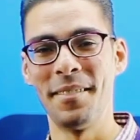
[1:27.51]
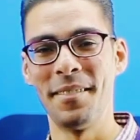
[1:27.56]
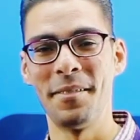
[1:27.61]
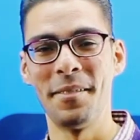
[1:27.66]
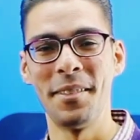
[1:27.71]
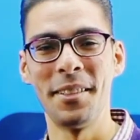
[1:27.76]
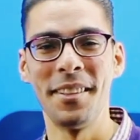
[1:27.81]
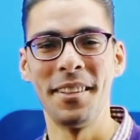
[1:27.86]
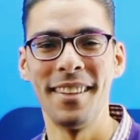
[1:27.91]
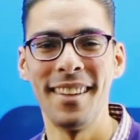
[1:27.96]

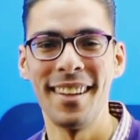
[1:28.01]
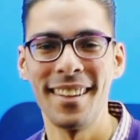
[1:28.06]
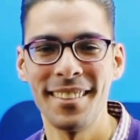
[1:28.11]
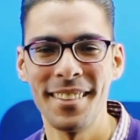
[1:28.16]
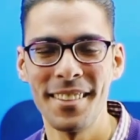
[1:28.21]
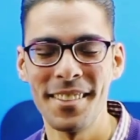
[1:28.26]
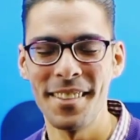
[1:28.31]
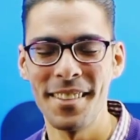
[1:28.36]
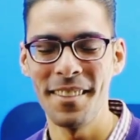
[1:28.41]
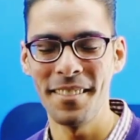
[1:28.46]
Would you like to
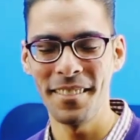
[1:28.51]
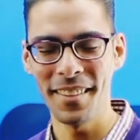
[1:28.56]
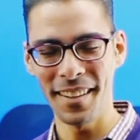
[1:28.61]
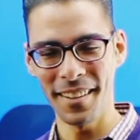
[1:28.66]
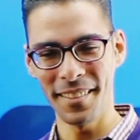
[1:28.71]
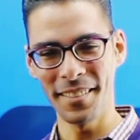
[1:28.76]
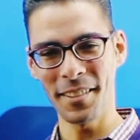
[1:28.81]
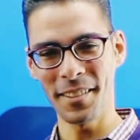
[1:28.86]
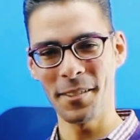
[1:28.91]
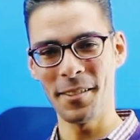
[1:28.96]
solve the
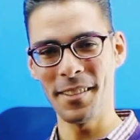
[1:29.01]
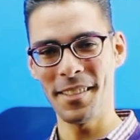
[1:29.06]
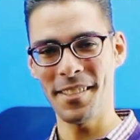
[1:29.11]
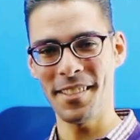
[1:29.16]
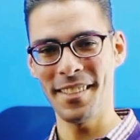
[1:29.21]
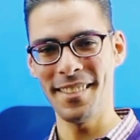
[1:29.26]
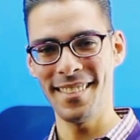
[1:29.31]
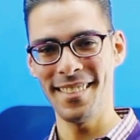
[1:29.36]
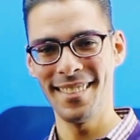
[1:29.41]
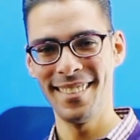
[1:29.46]
other
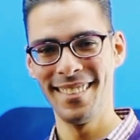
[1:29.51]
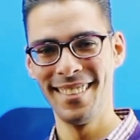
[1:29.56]
questions?